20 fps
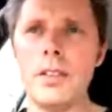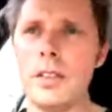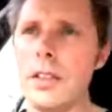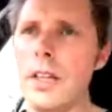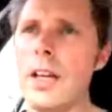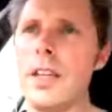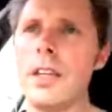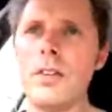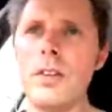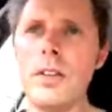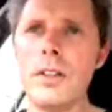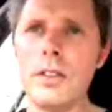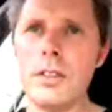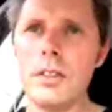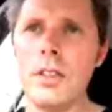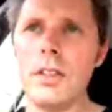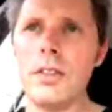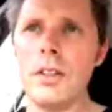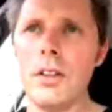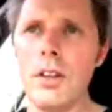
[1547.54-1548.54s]
and I said, yeah,
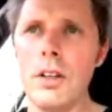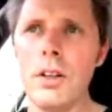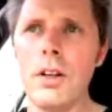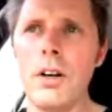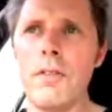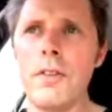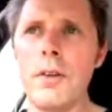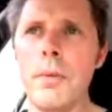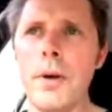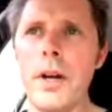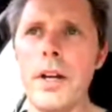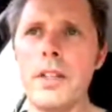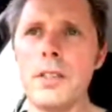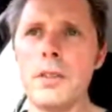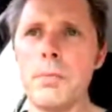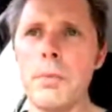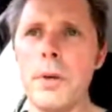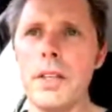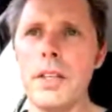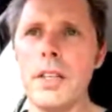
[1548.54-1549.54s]
there is. There's a lot of coffee
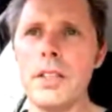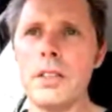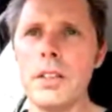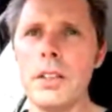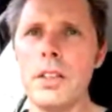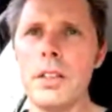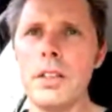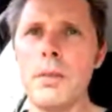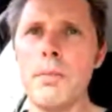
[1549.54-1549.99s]
brands, but there's